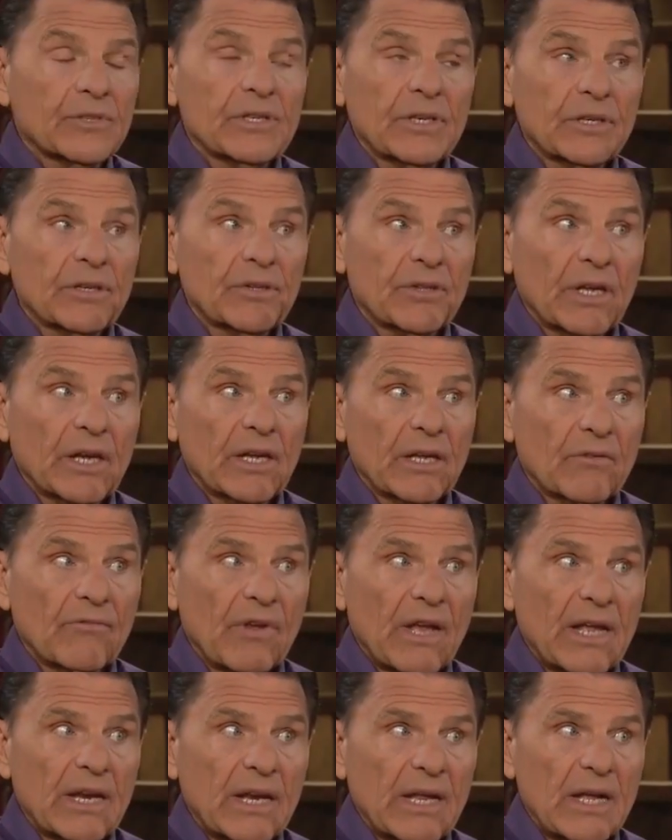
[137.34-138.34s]
sitting thinking
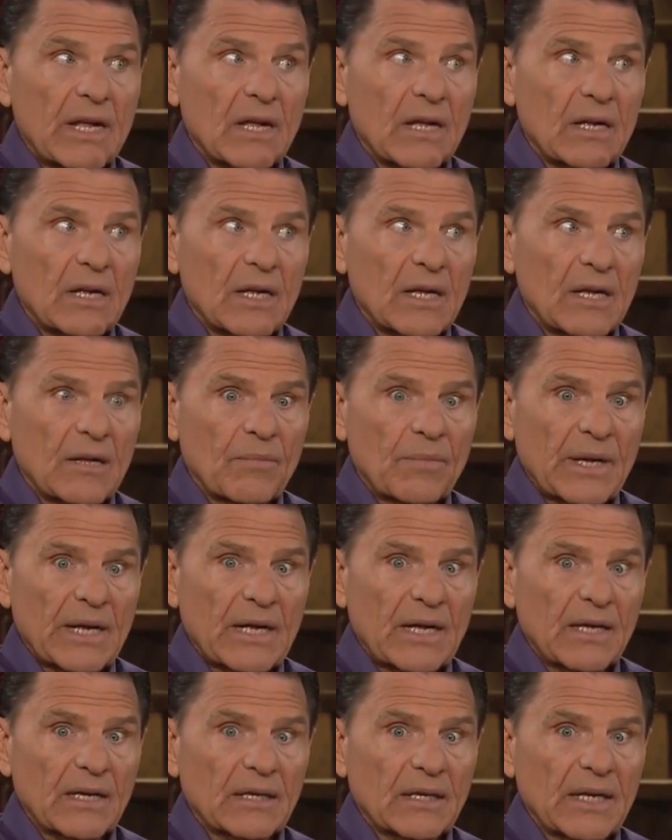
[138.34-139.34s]
right now
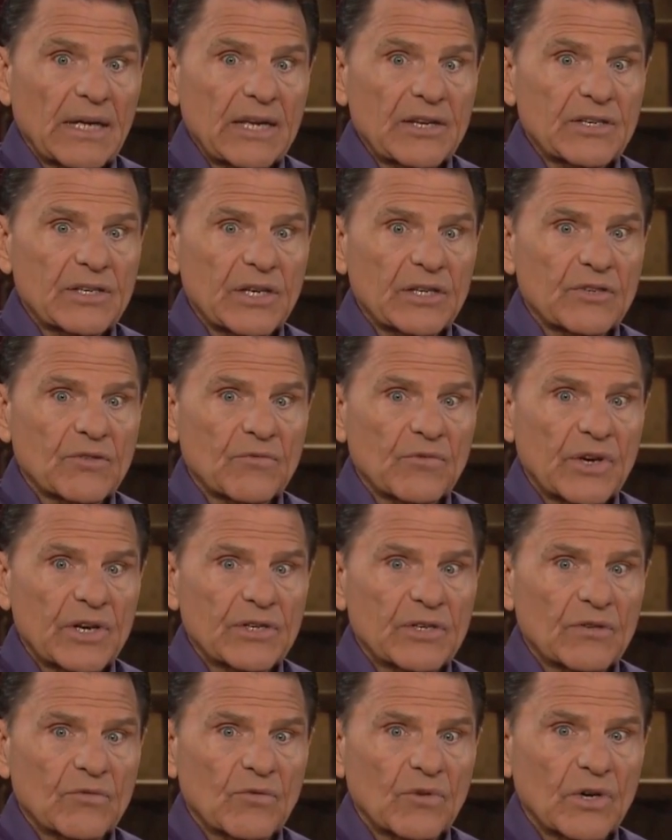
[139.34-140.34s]
about a
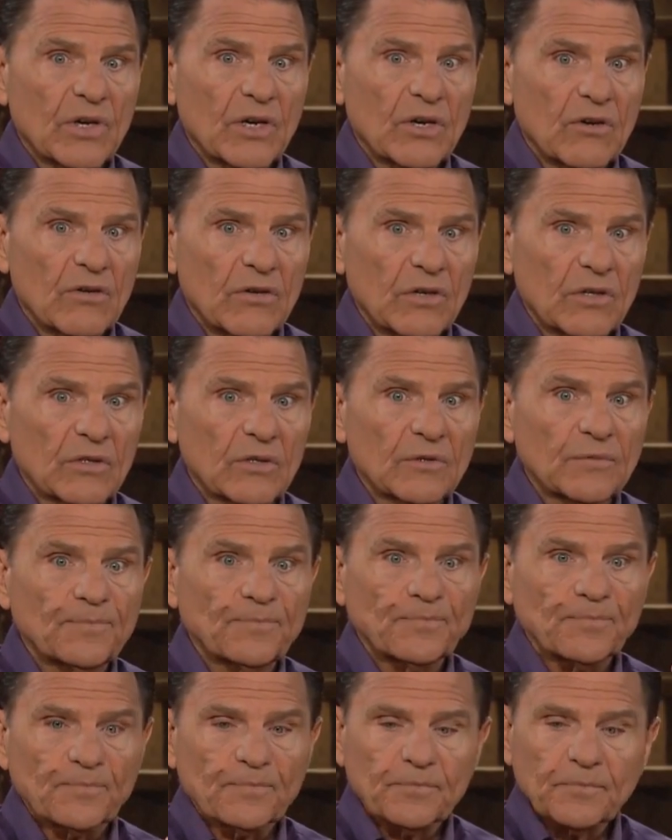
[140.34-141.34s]
situation where a crew
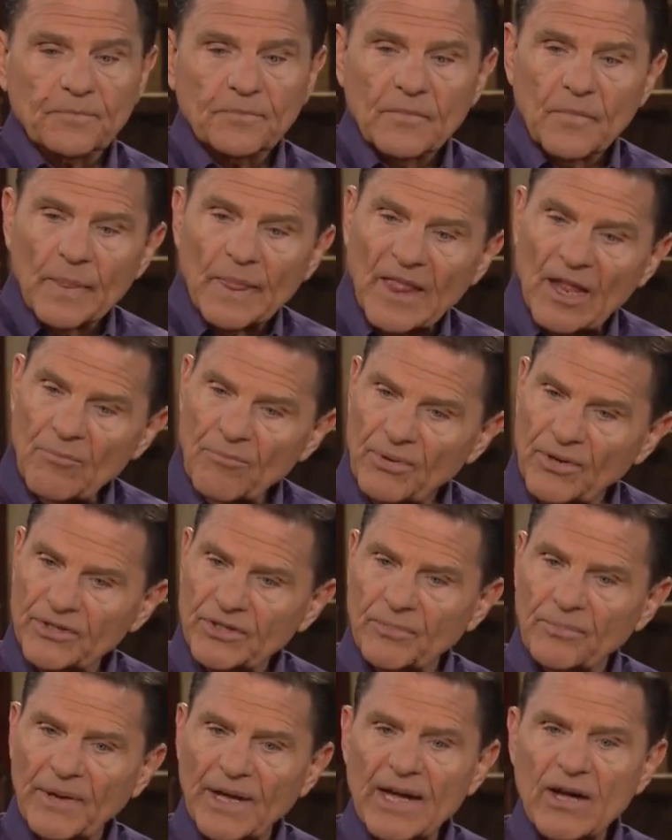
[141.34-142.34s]
put
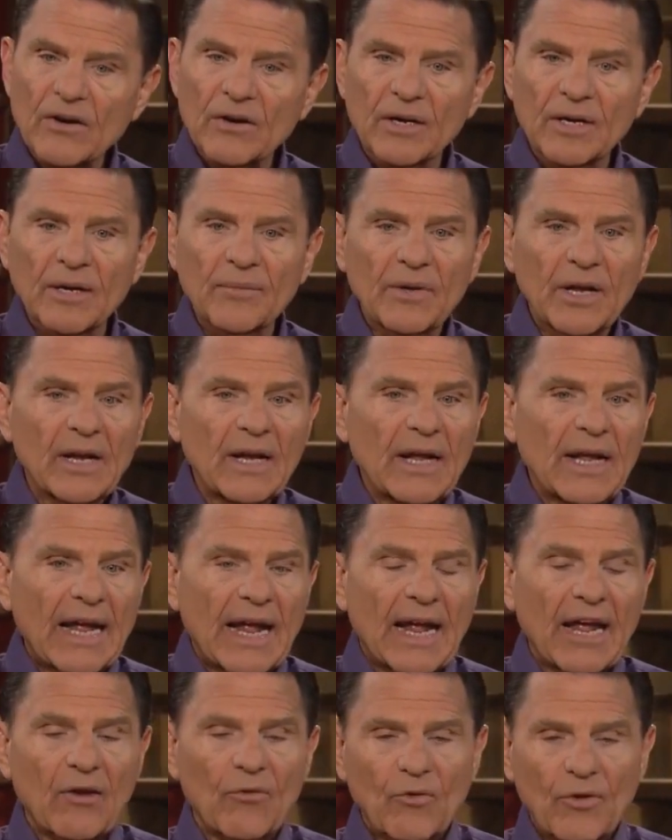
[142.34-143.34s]
the power up,
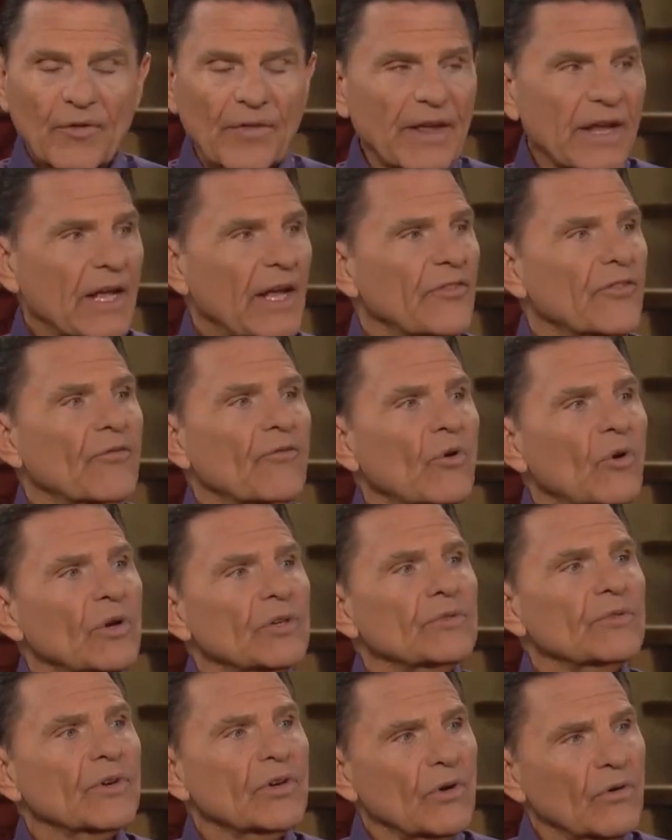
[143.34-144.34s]
and when they got the
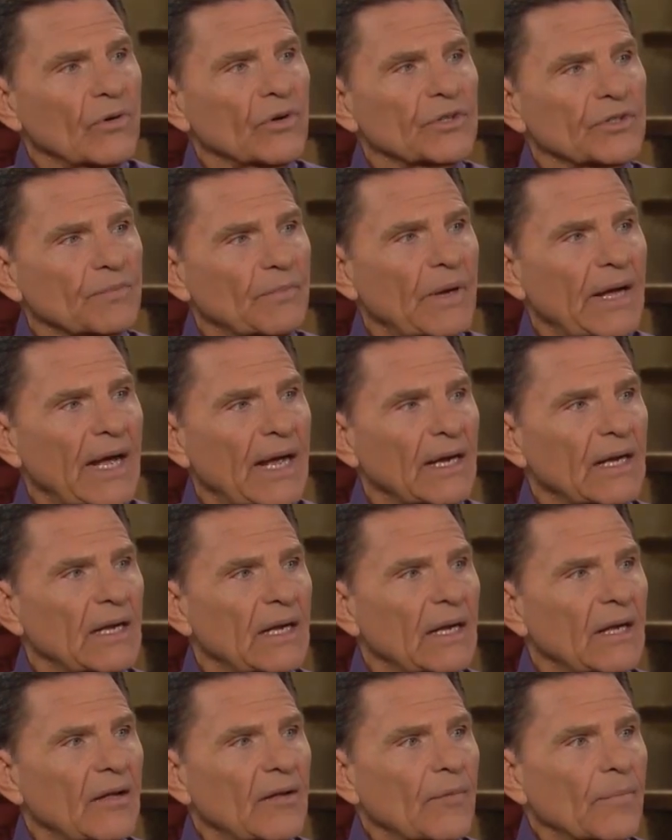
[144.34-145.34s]
voice recorders back,
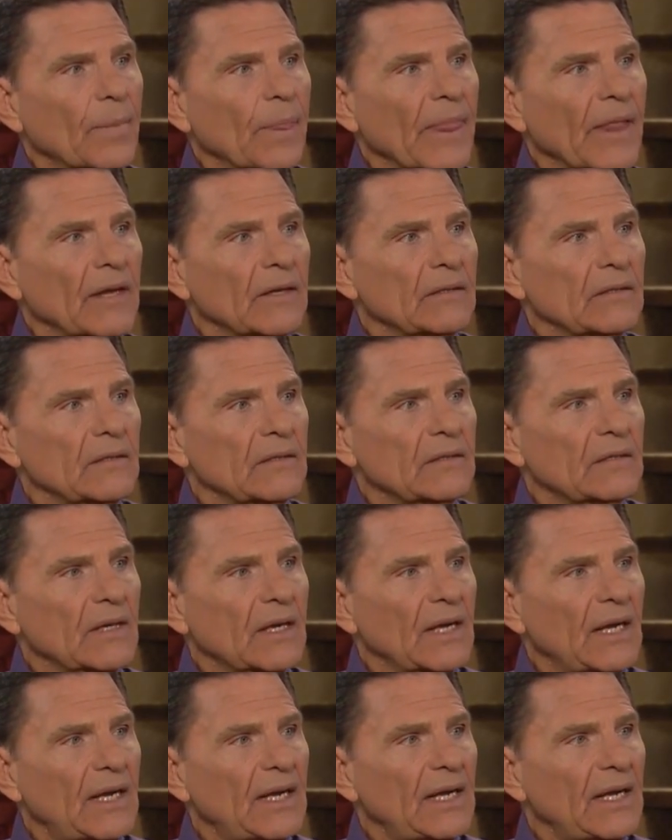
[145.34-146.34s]
the
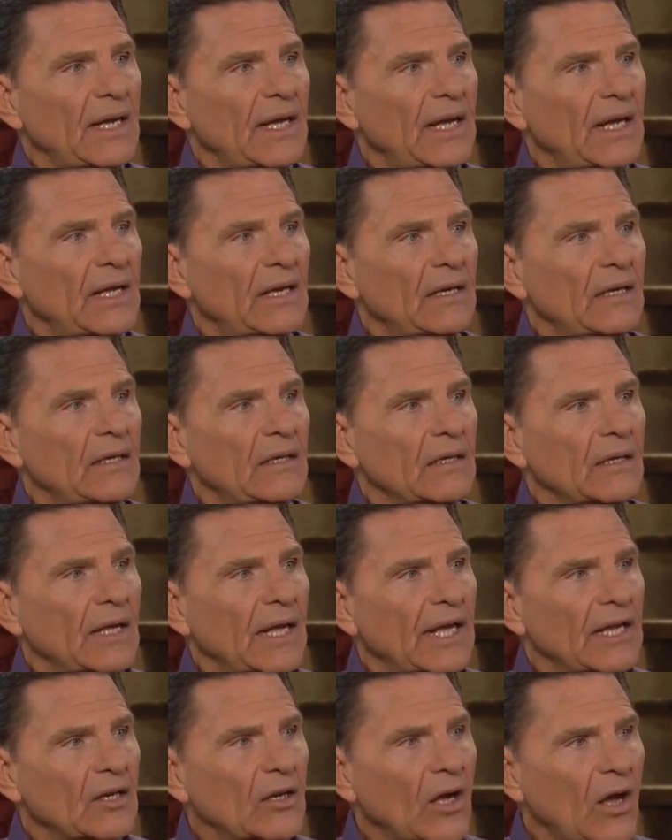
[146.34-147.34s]
guy had,
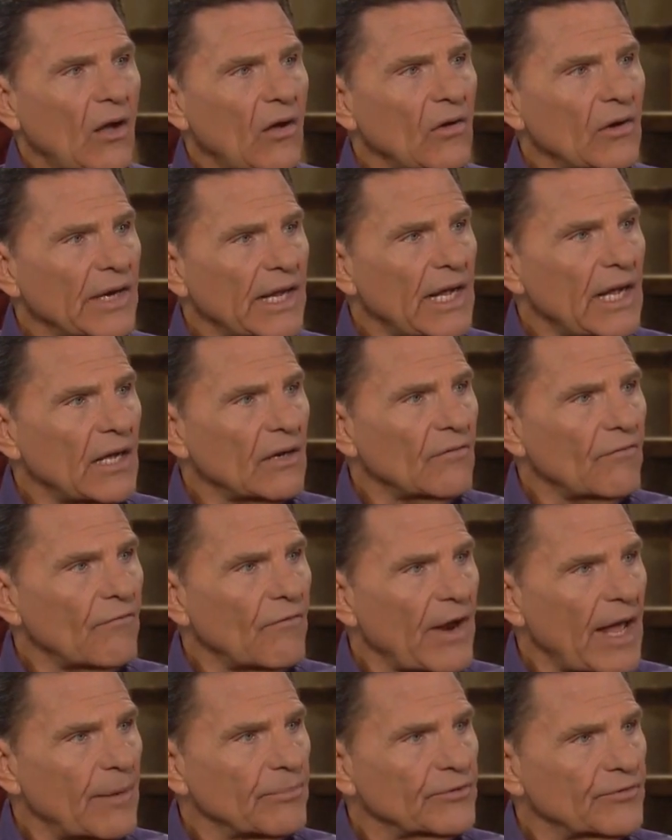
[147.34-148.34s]
had called out
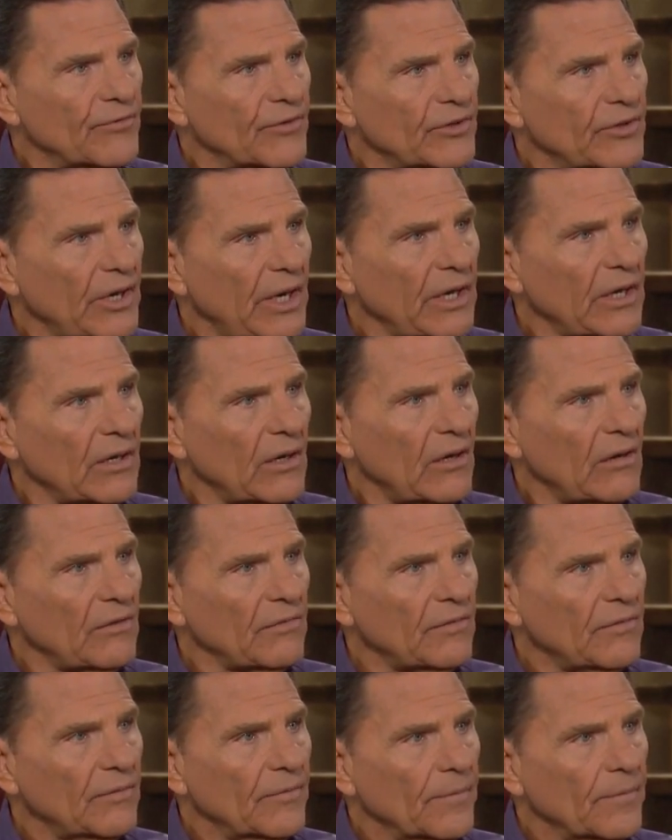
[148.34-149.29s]
flaps for takeoff.